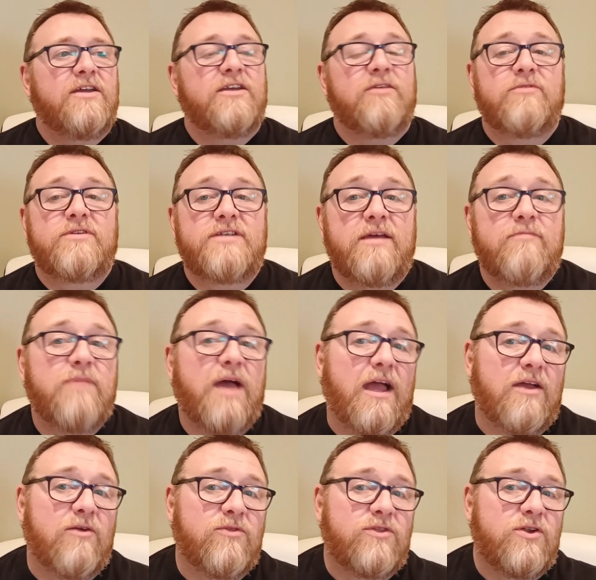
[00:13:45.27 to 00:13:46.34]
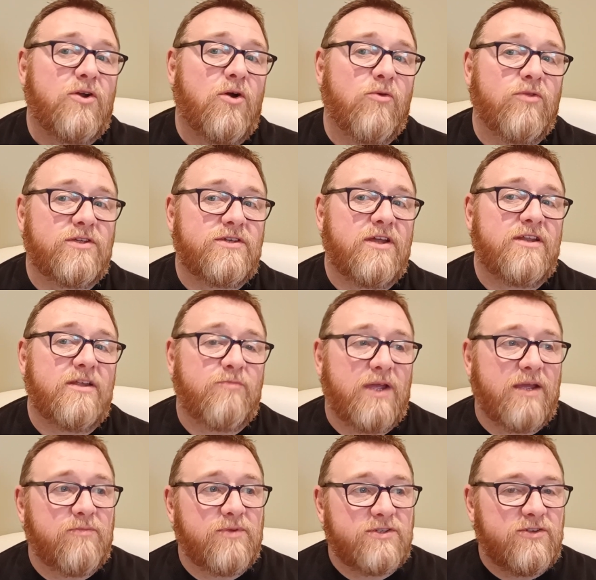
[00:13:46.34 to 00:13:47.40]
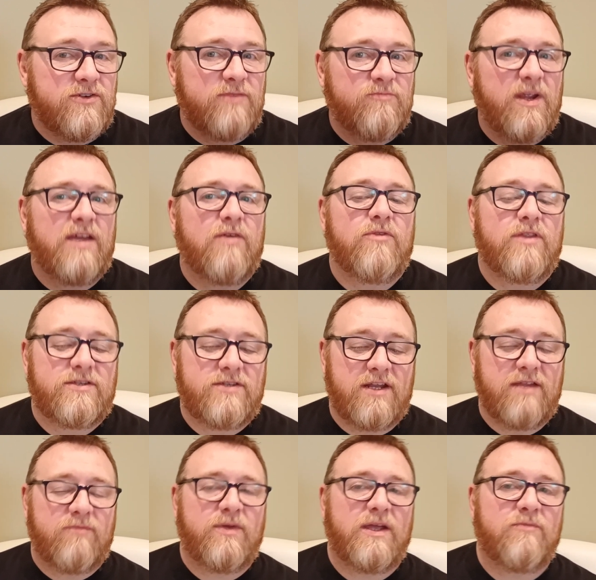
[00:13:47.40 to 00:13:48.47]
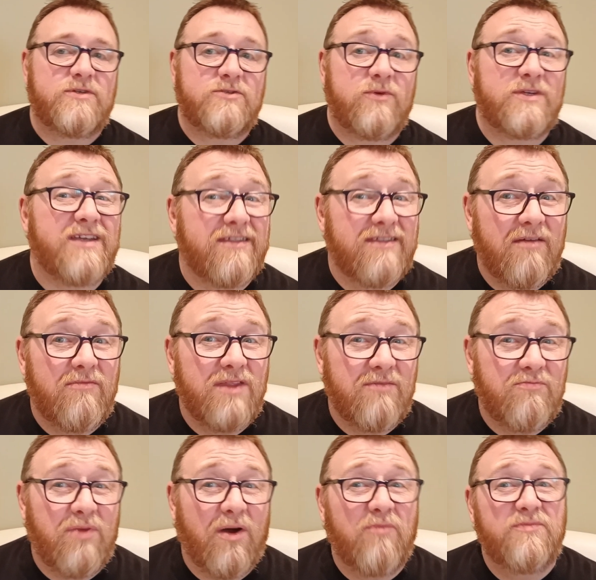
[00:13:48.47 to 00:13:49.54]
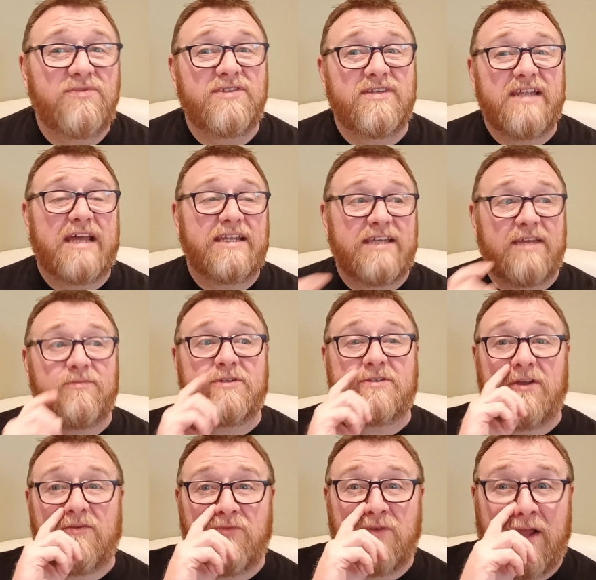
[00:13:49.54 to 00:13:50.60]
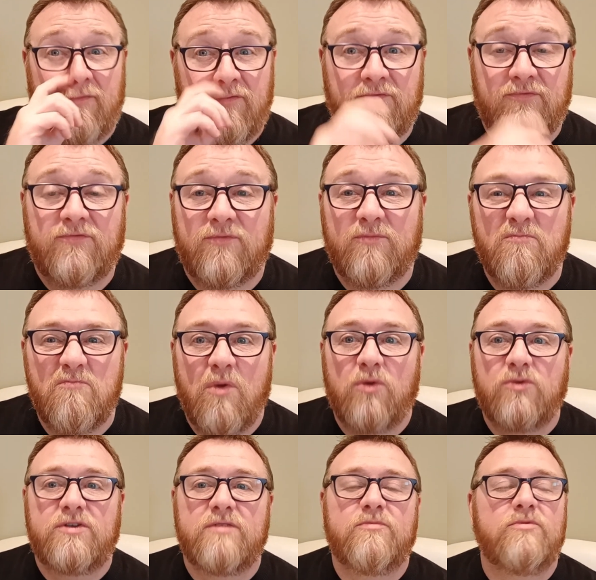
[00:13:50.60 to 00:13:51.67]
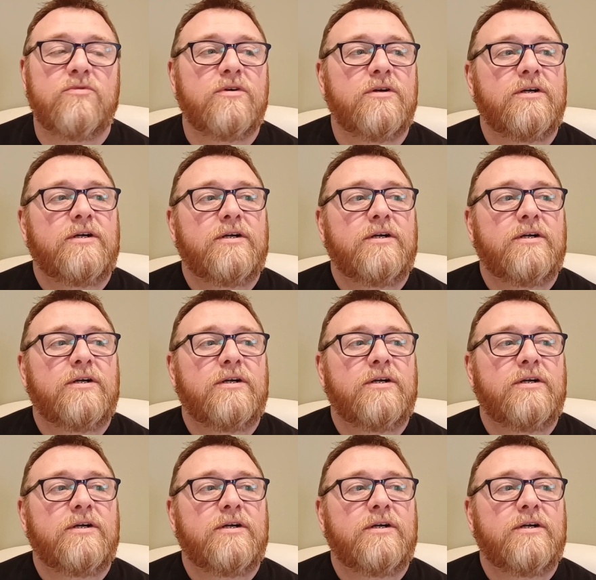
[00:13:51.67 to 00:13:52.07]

you would sit back and go through all the Sunday papers. So you'd bring all the Sunday papers, which some of the pubs and that type of stuff would have multiple,